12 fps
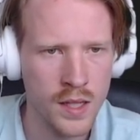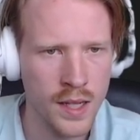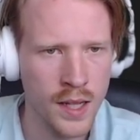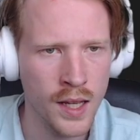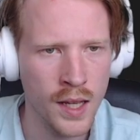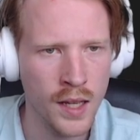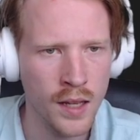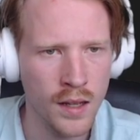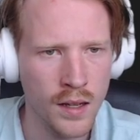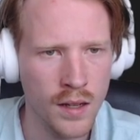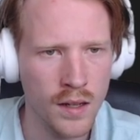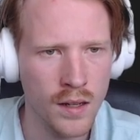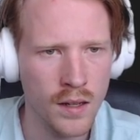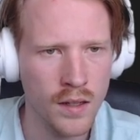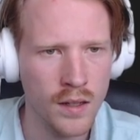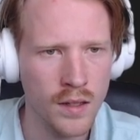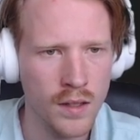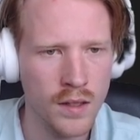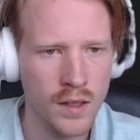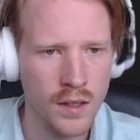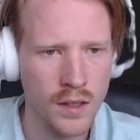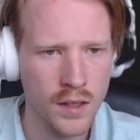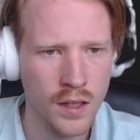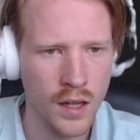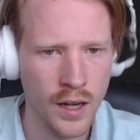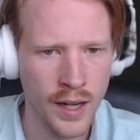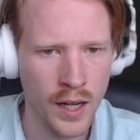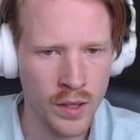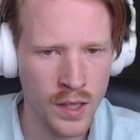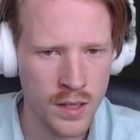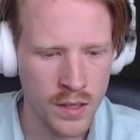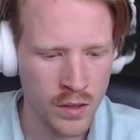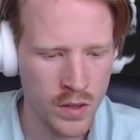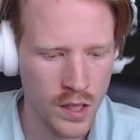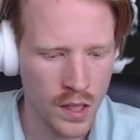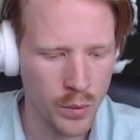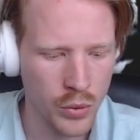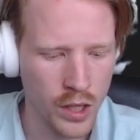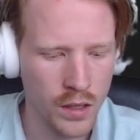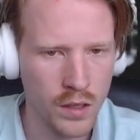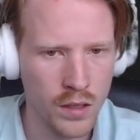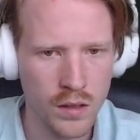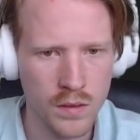today. All right, now we can start using our brain.